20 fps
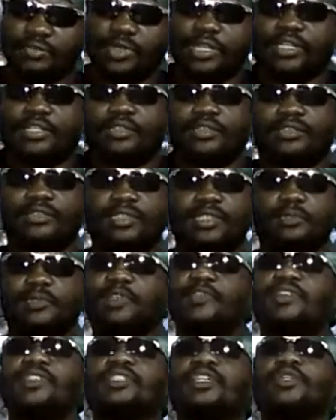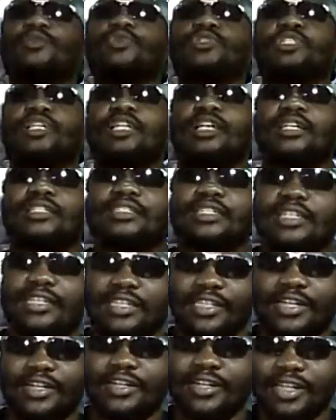Well, he never said it was an accident
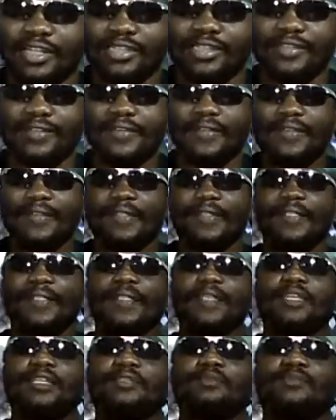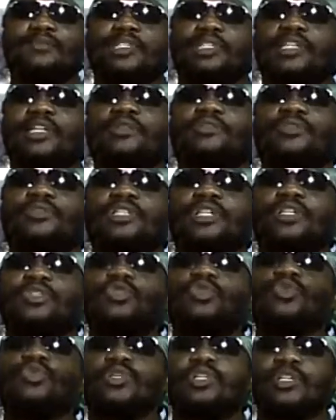or not. He said that was a
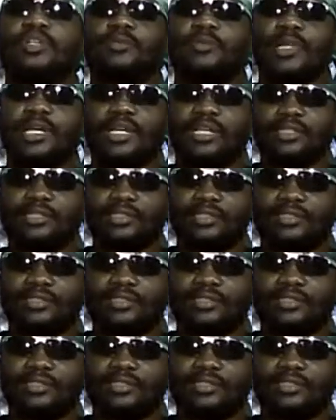nuclear blast.